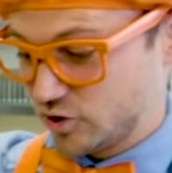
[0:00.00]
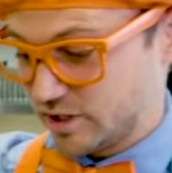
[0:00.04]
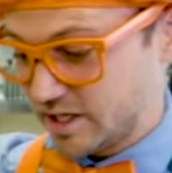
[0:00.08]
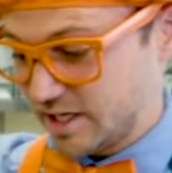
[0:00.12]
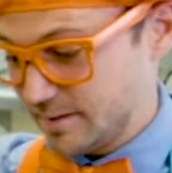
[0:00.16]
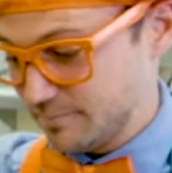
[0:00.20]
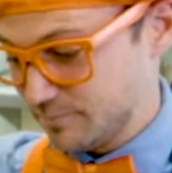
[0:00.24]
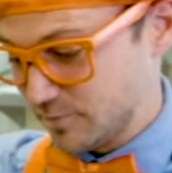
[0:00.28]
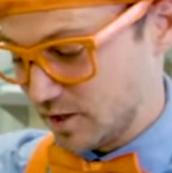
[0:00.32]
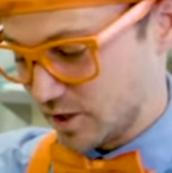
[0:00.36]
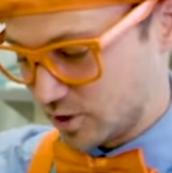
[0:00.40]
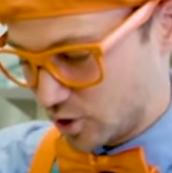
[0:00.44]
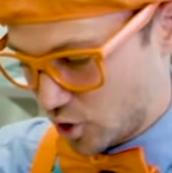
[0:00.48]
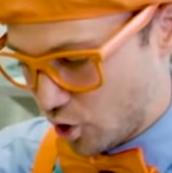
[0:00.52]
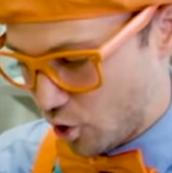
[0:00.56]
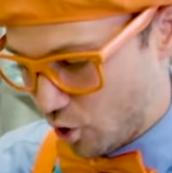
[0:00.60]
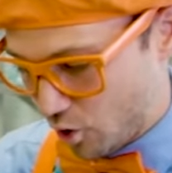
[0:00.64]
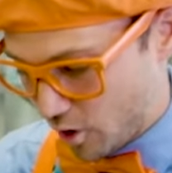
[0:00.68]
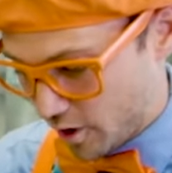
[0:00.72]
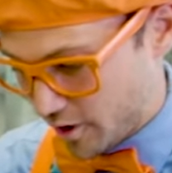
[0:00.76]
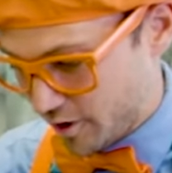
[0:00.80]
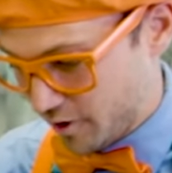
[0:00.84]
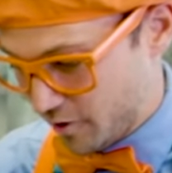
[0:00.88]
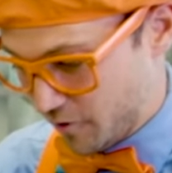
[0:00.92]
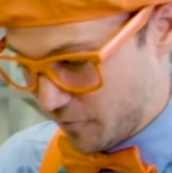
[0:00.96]
you keep the
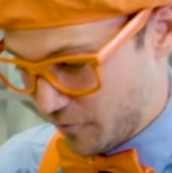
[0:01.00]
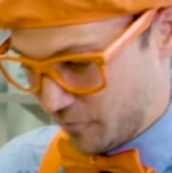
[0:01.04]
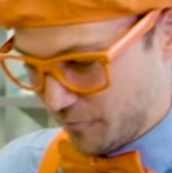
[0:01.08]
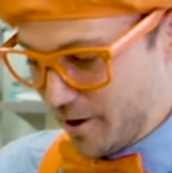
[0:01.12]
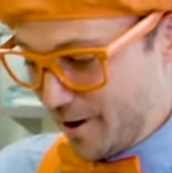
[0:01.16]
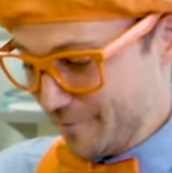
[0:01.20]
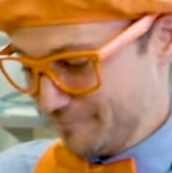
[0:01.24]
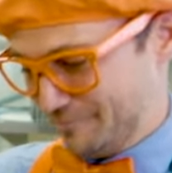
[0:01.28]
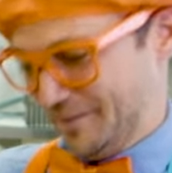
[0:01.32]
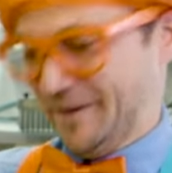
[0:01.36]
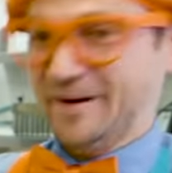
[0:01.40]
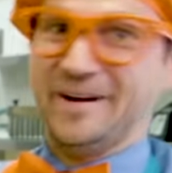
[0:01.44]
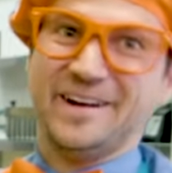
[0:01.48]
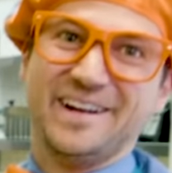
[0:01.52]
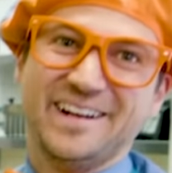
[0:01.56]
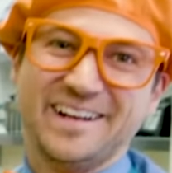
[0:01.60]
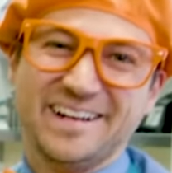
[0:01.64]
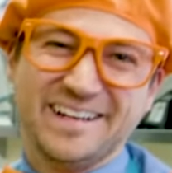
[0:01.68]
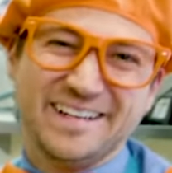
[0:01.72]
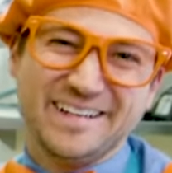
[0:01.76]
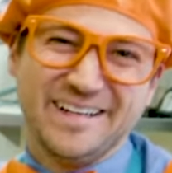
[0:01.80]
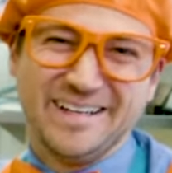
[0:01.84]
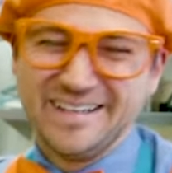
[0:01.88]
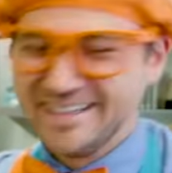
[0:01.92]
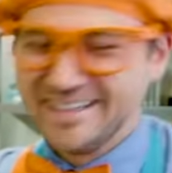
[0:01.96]
core, whoop,
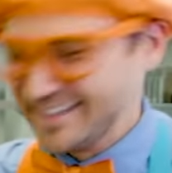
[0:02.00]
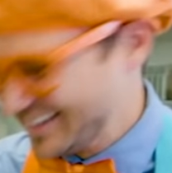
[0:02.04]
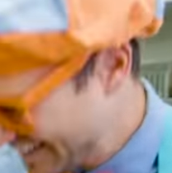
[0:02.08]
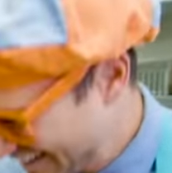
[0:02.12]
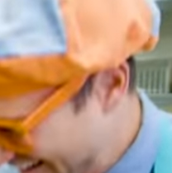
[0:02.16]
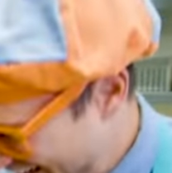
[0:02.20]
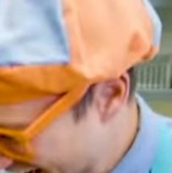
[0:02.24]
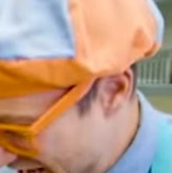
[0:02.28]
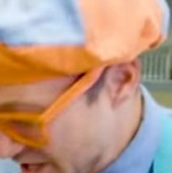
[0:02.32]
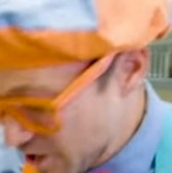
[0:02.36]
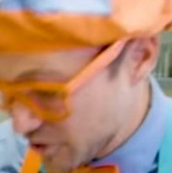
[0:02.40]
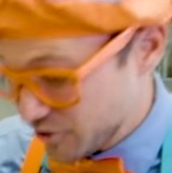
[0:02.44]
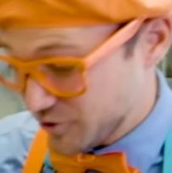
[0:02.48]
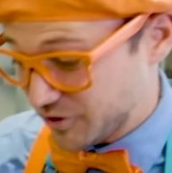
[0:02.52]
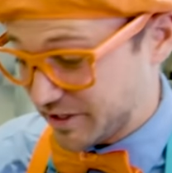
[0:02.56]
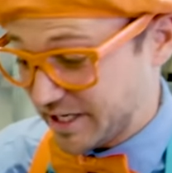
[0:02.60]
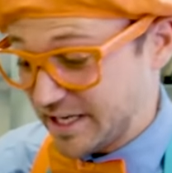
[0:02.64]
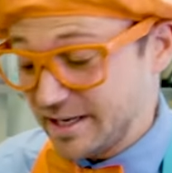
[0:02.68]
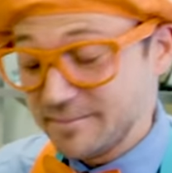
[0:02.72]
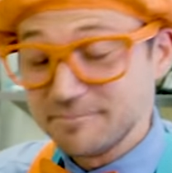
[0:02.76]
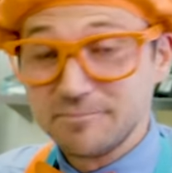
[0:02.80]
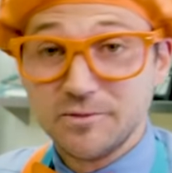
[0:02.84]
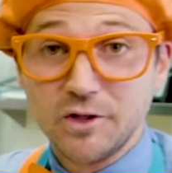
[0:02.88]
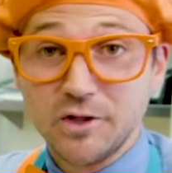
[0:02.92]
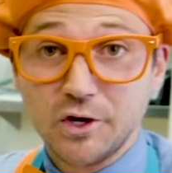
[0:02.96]
you
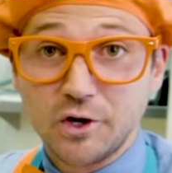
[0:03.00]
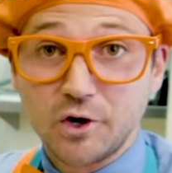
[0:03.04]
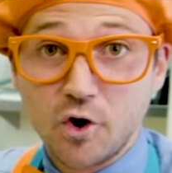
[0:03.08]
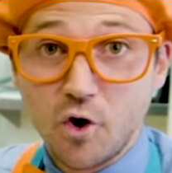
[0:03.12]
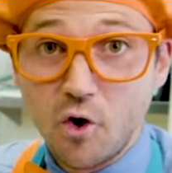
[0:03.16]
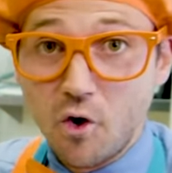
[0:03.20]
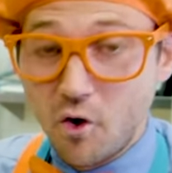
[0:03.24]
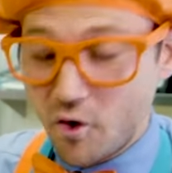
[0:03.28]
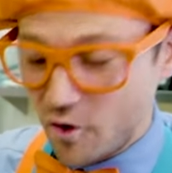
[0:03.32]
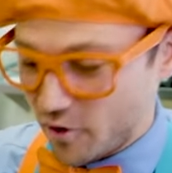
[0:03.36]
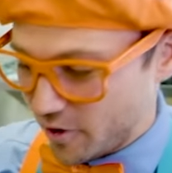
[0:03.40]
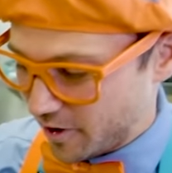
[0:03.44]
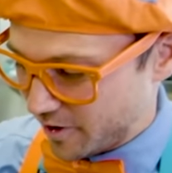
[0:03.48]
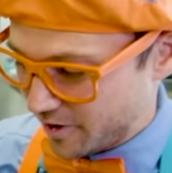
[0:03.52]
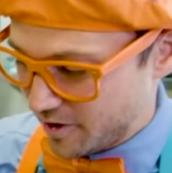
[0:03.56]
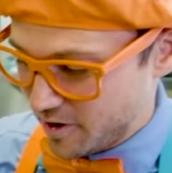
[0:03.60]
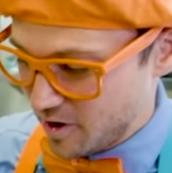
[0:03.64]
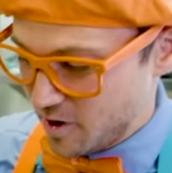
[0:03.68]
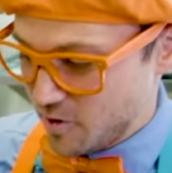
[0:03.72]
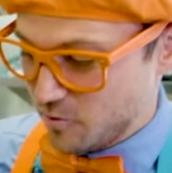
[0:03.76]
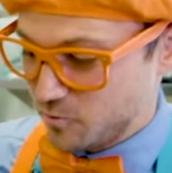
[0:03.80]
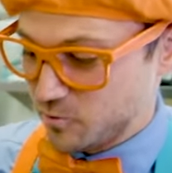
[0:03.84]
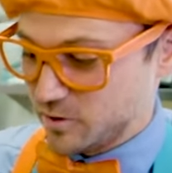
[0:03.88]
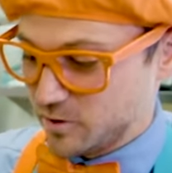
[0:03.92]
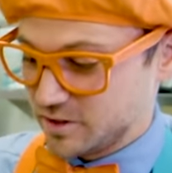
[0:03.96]
keep the core,
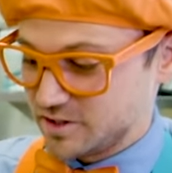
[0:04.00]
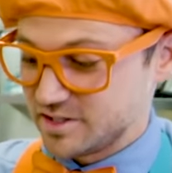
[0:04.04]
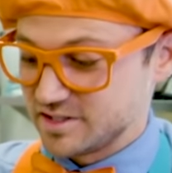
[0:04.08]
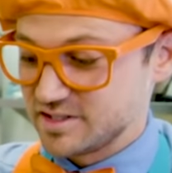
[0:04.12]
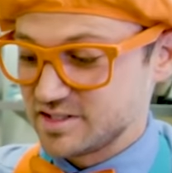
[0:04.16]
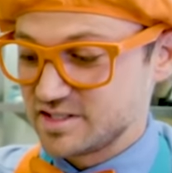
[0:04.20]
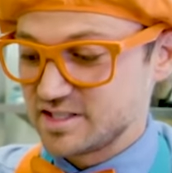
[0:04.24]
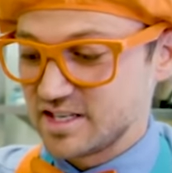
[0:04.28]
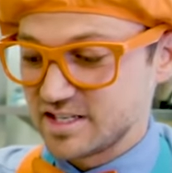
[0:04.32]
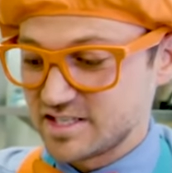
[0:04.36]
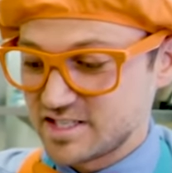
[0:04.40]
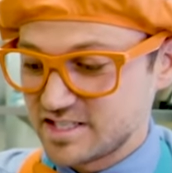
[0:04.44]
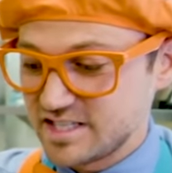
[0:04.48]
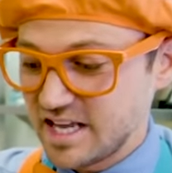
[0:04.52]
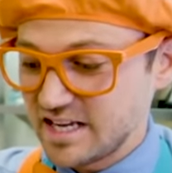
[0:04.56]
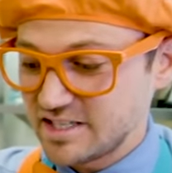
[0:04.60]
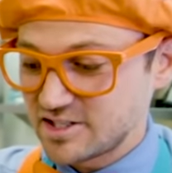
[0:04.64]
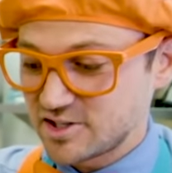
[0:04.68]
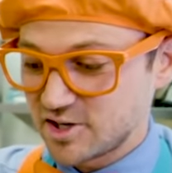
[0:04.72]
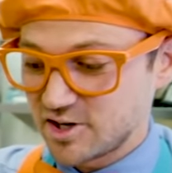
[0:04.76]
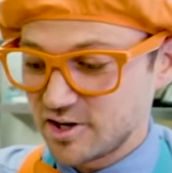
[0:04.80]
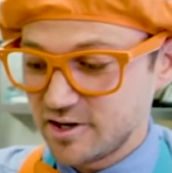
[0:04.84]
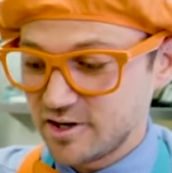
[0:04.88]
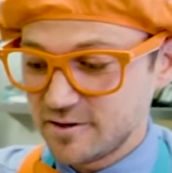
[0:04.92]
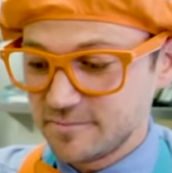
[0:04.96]
which is the
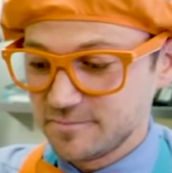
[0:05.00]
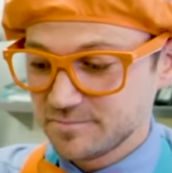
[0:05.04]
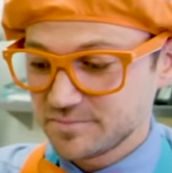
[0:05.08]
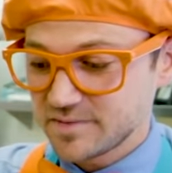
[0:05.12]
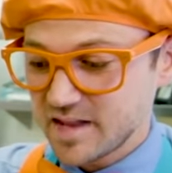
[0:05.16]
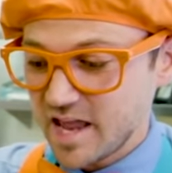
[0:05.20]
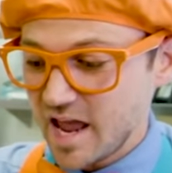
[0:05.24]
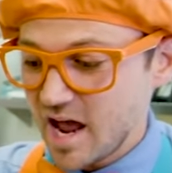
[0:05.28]
center,